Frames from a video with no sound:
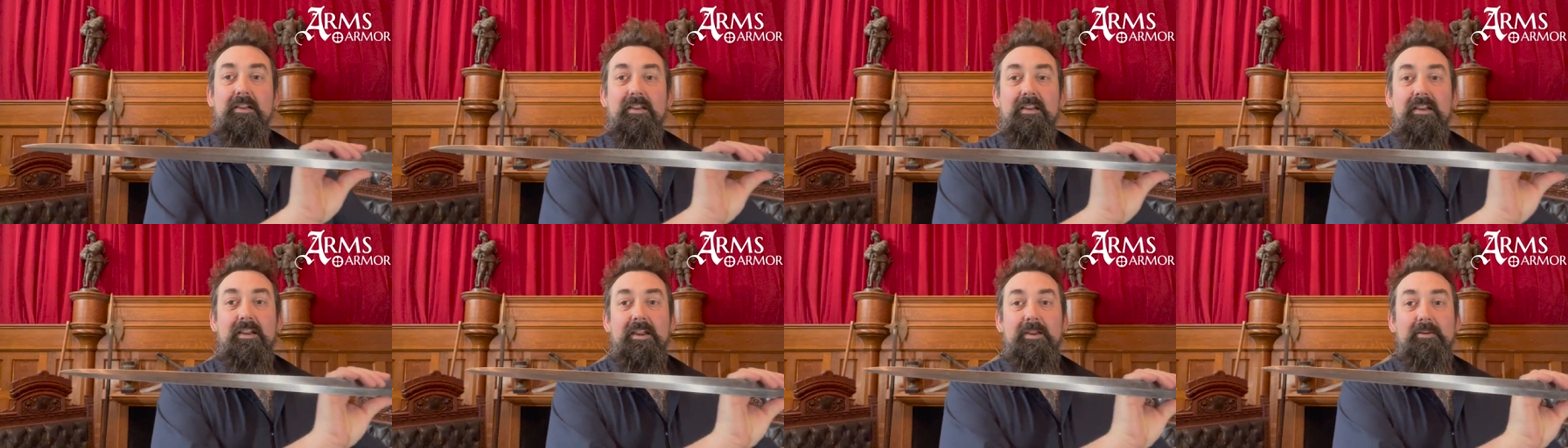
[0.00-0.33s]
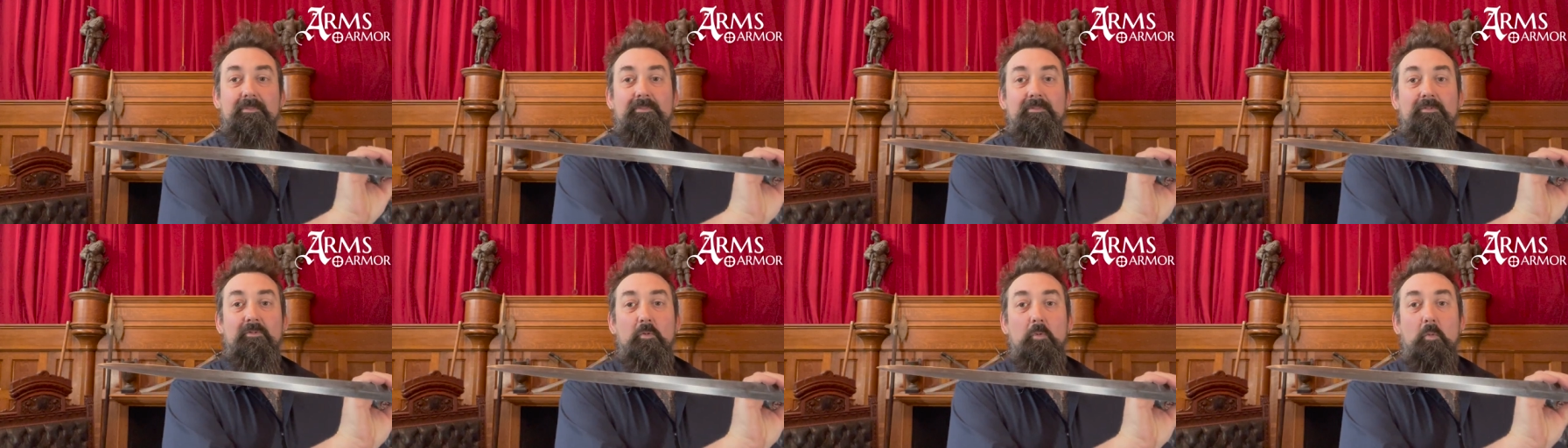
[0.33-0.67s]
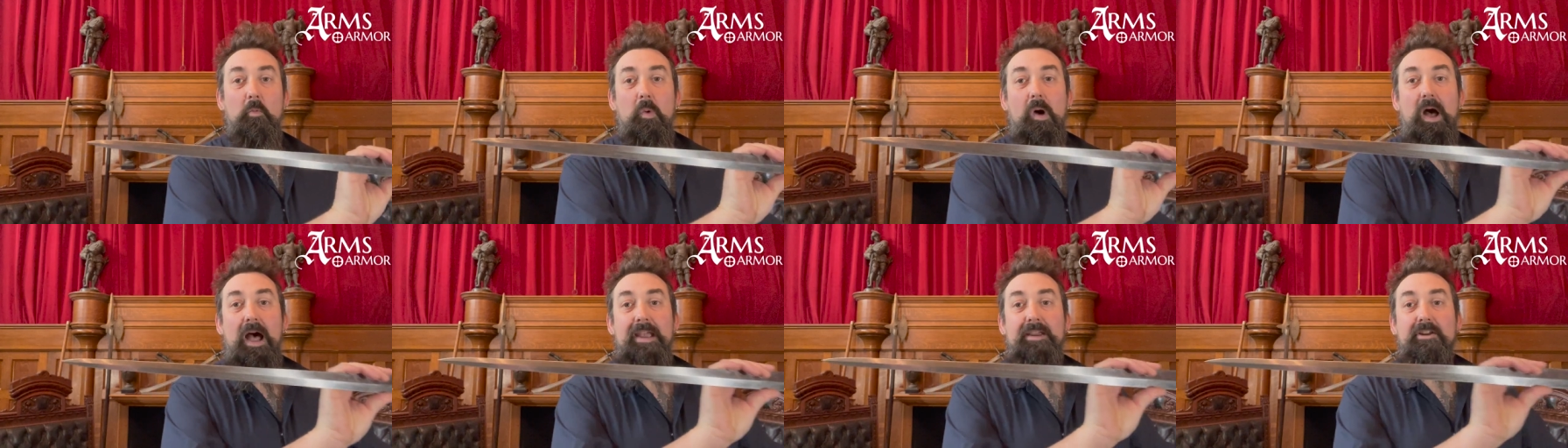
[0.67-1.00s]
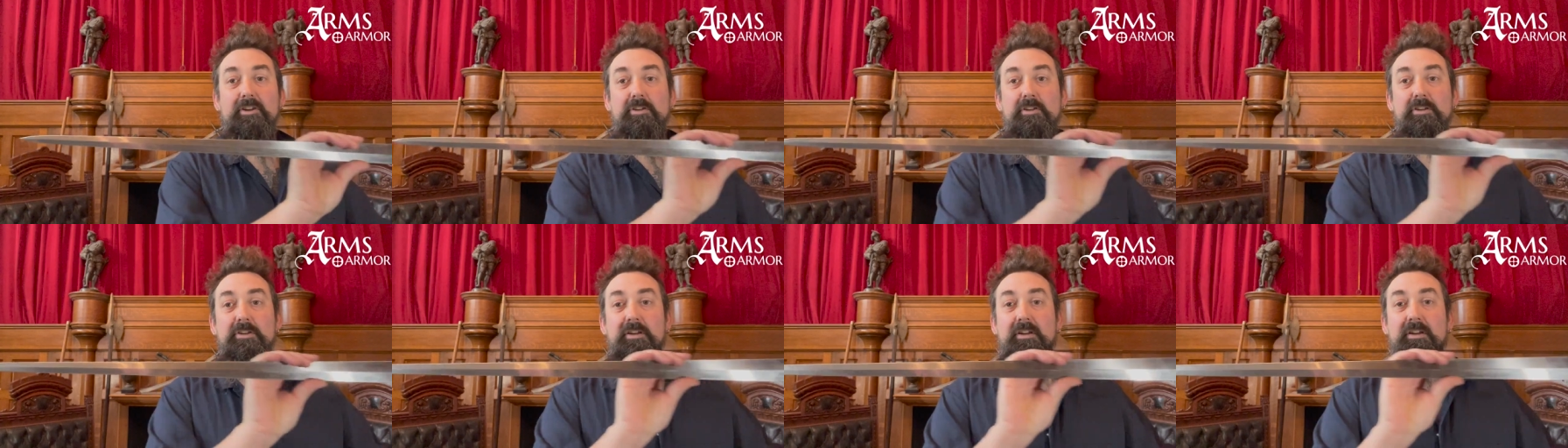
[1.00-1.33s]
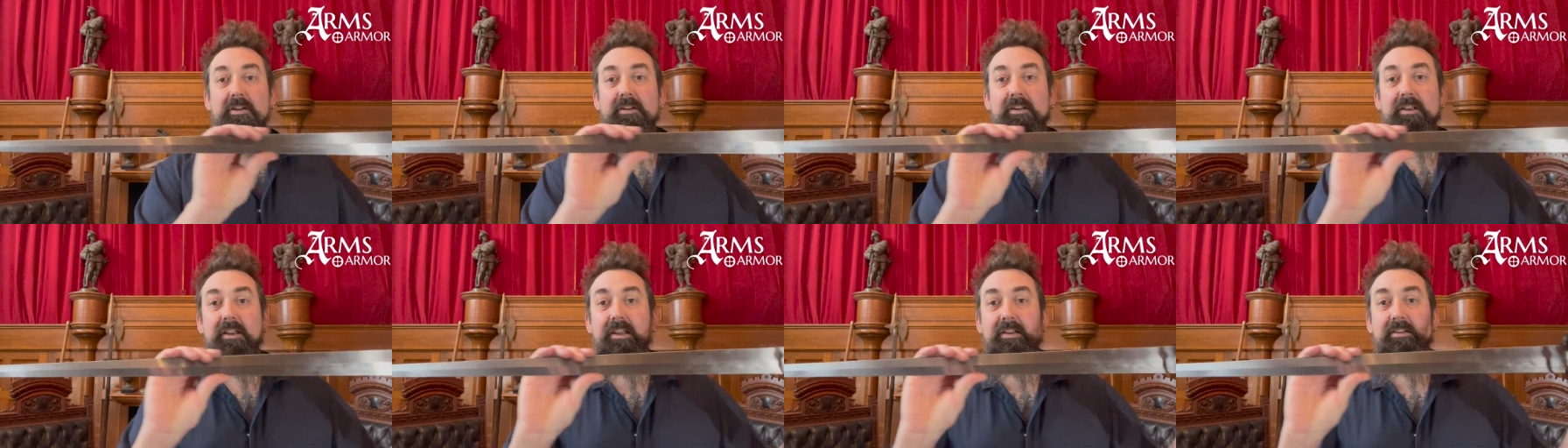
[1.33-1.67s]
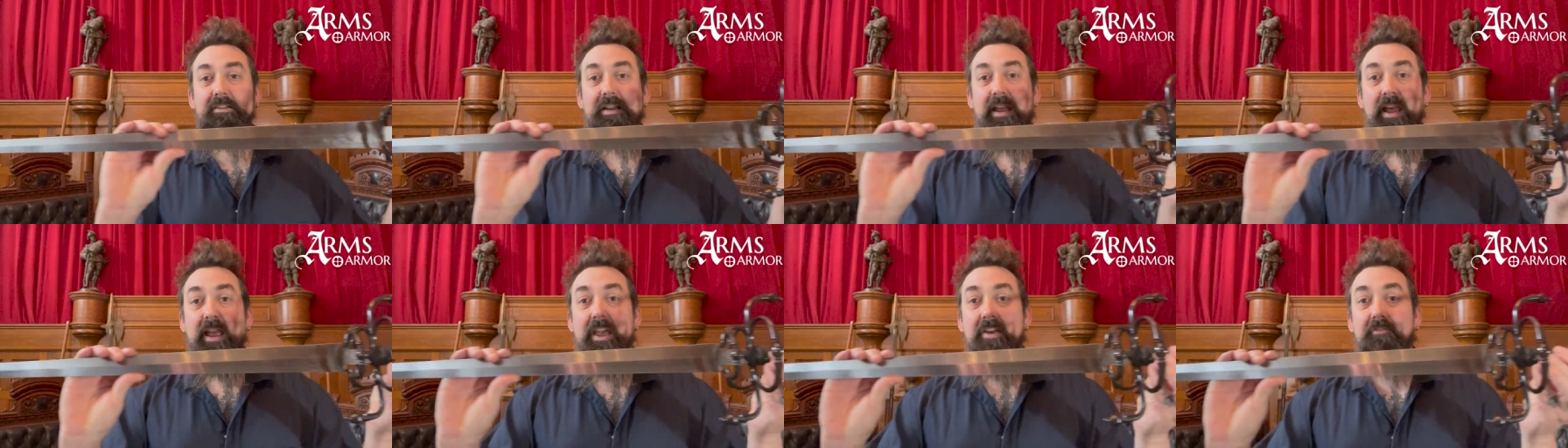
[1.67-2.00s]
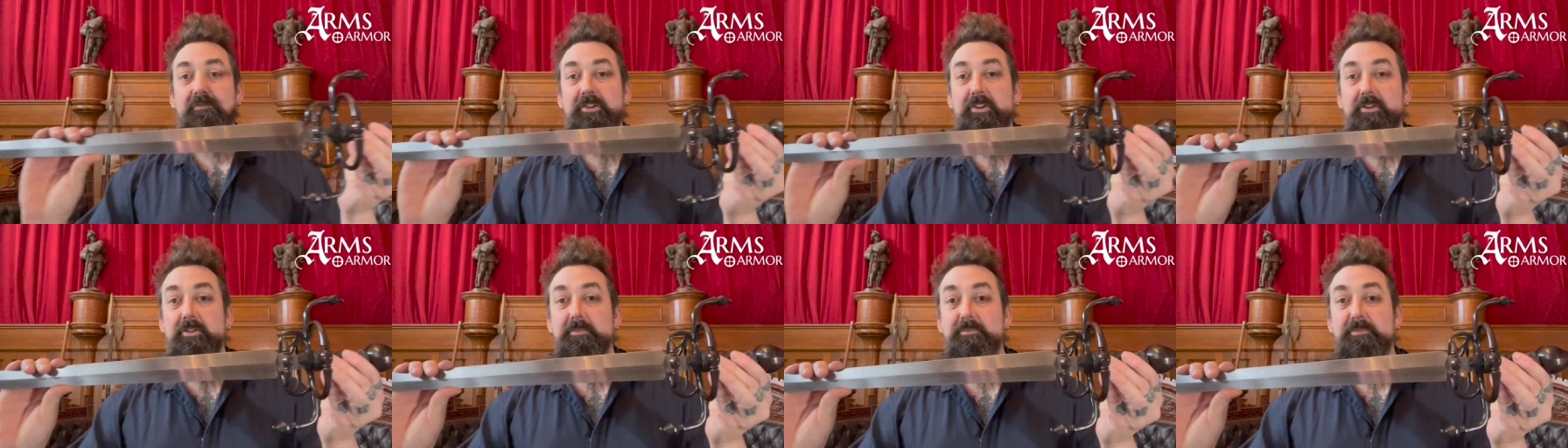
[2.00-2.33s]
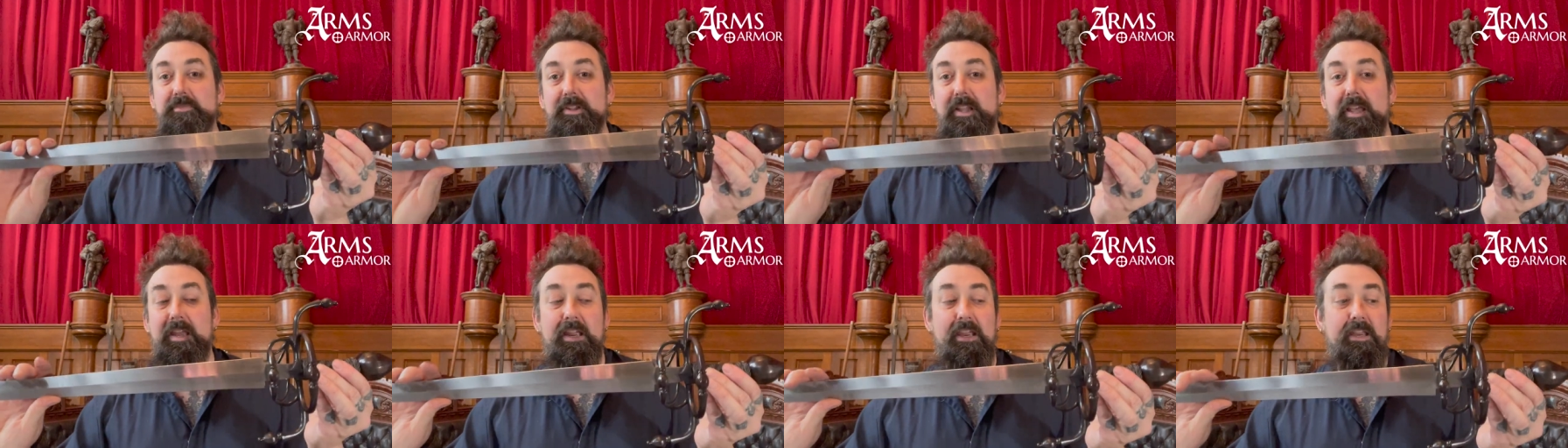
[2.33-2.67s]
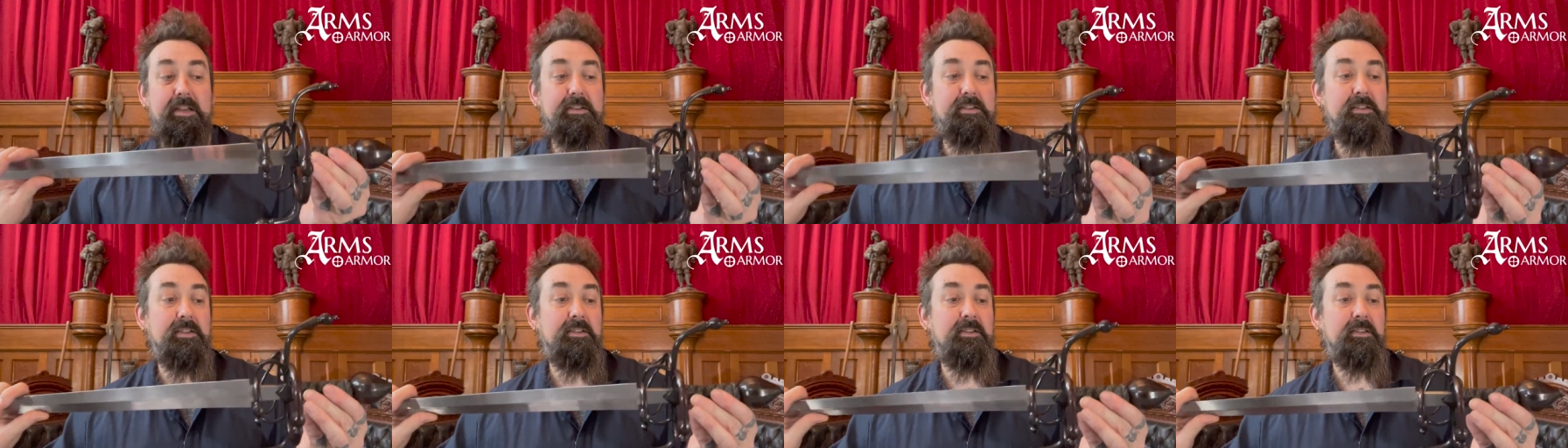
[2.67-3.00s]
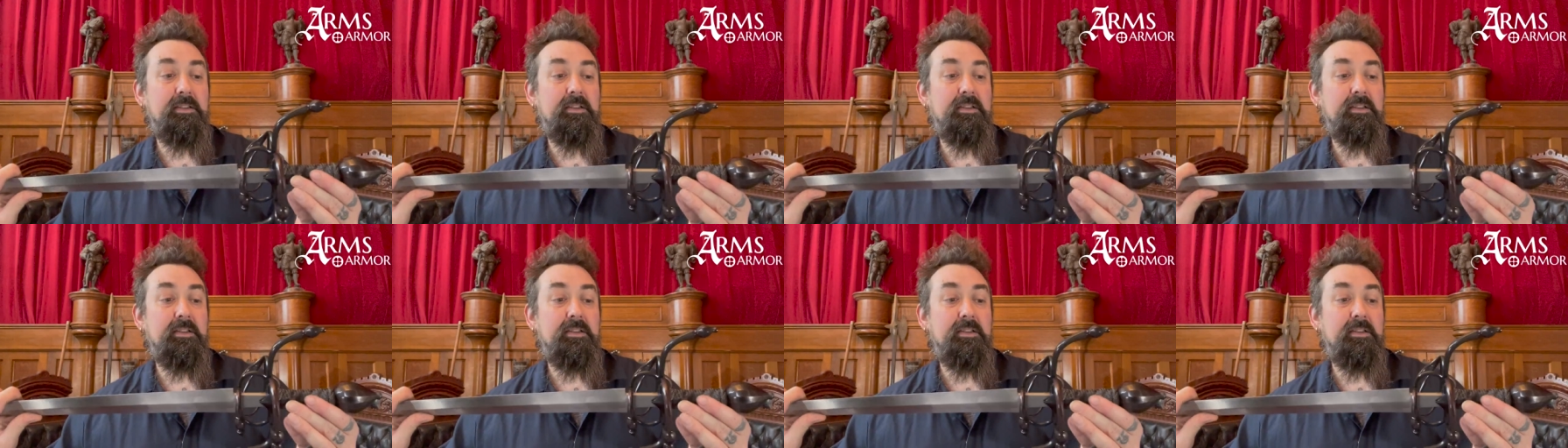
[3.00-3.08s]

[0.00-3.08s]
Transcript: a wider and heavier blade